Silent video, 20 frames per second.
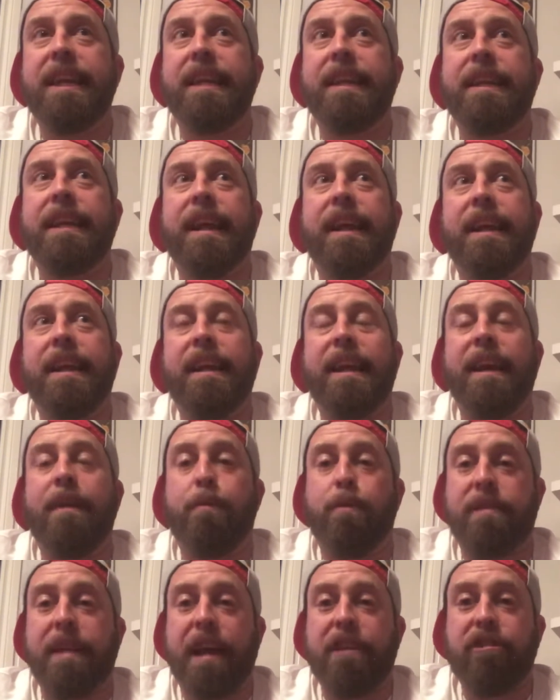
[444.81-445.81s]
it, and it
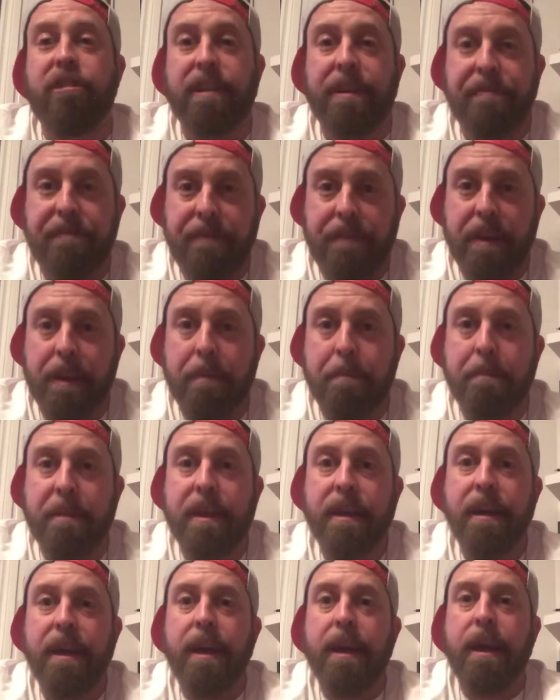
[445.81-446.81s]
was actually filmed